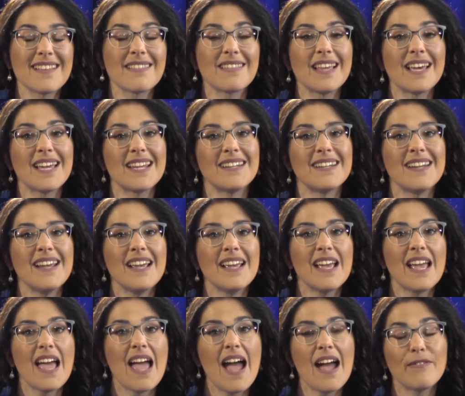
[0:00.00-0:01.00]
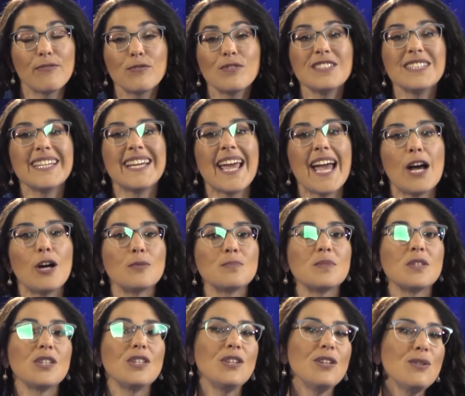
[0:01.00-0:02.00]
that have really
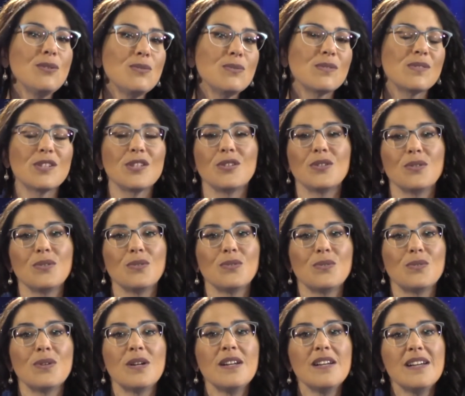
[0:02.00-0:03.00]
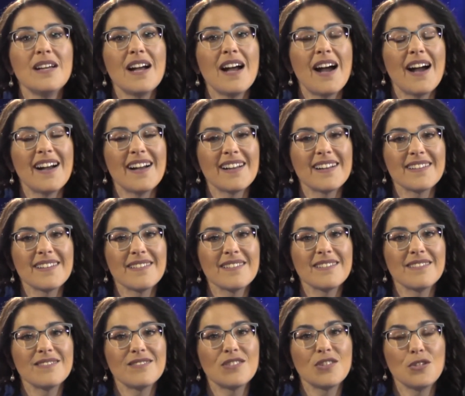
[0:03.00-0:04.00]
helped you to
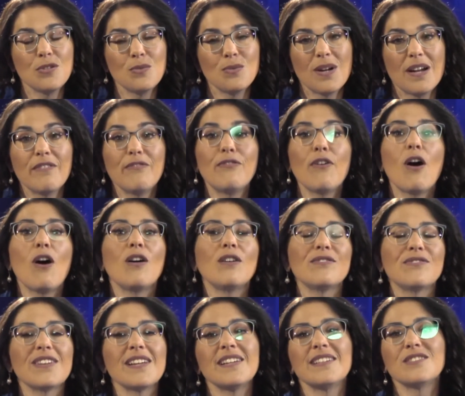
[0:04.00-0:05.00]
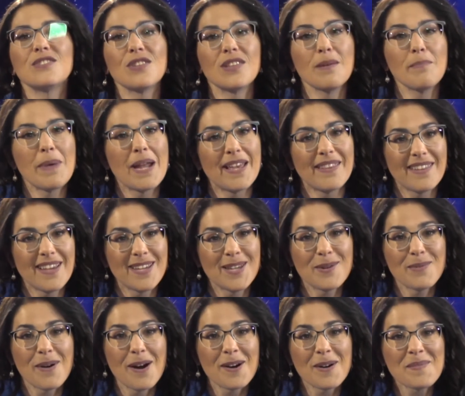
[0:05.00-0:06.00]
evolve into the man that
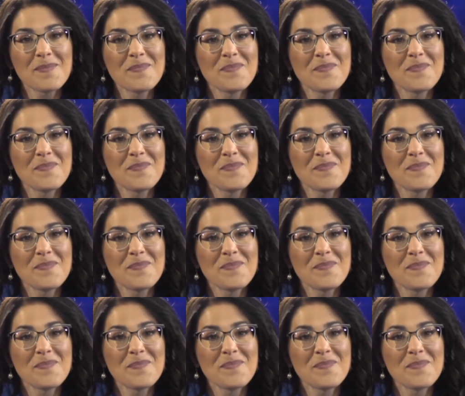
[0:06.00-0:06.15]
you are.